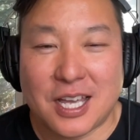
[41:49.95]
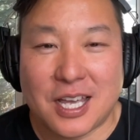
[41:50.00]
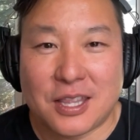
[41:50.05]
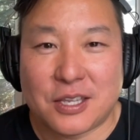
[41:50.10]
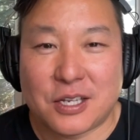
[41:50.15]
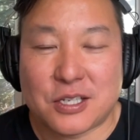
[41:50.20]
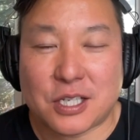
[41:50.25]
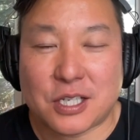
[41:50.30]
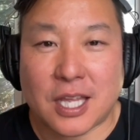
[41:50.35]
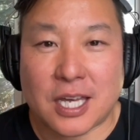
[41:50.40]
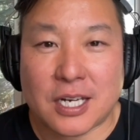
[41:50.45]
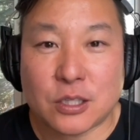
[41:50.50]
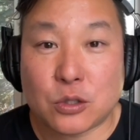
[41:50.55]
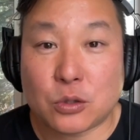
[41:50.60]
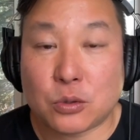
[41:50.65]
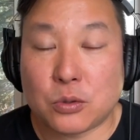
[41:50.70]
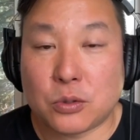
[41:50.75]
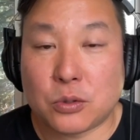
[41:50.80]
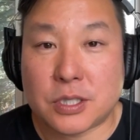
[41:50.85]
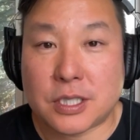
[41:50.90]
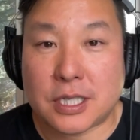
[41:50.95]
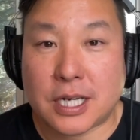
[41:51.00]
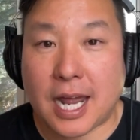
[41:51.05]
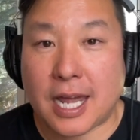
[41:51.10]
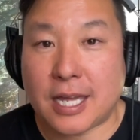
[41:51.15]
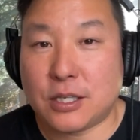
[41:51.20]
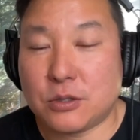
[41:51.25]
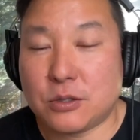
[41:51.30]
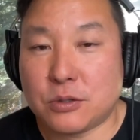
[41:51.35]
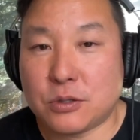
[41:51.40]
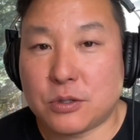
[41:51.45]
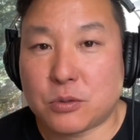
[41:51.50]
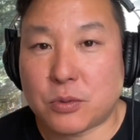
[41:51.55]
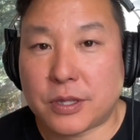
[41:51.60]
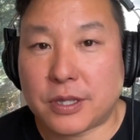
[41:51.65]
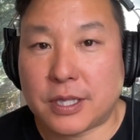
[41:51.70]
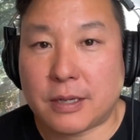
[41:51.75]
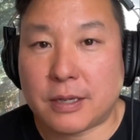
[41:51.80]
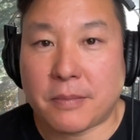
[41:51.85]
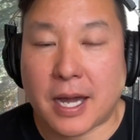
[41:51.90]
a lot of tools that I use
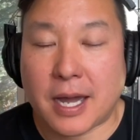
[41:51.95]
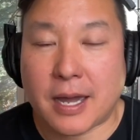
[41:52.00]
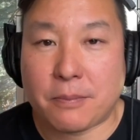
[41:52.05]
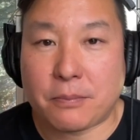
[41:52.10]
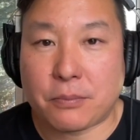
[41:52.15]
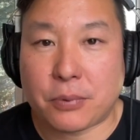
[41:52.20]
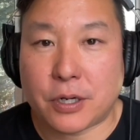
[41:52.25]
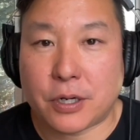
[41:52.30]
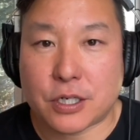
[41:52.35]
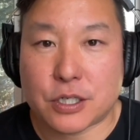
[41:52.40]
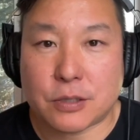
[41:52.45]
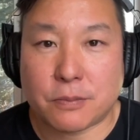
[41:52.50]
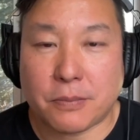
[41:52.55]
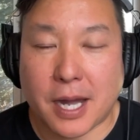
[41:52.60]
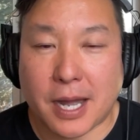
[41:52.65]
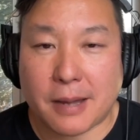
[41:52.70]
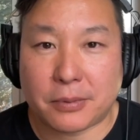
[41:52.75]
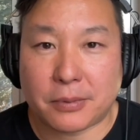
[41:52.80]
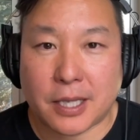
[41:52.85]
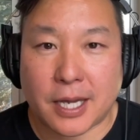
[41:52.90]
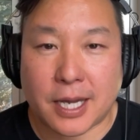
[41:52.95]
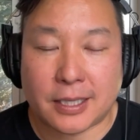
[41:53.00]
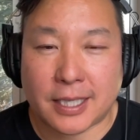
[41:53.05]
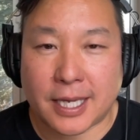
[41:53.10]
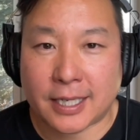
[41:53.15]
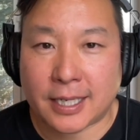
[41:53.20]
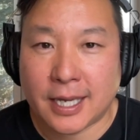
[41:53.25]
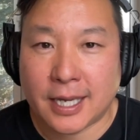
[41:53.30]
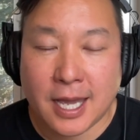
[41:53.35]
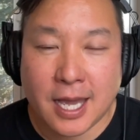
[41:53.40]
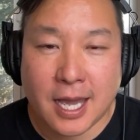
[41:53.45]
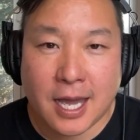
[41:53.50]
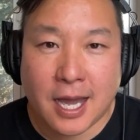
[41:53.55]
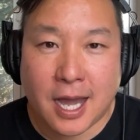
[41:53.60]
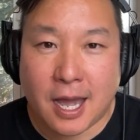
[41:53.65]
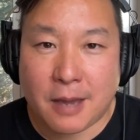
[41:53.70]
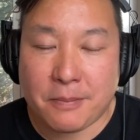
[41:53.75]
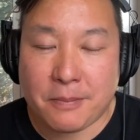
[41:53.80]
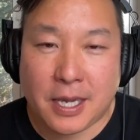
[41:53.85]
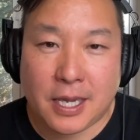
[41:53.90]
within my production pipeline. Like I
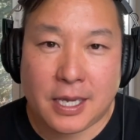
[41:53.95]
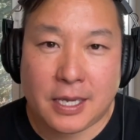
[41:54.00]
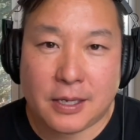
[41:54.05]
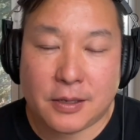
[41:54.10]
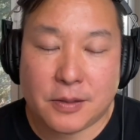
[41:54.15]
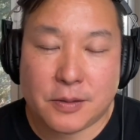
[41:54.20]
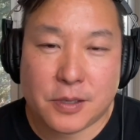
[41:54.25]
may,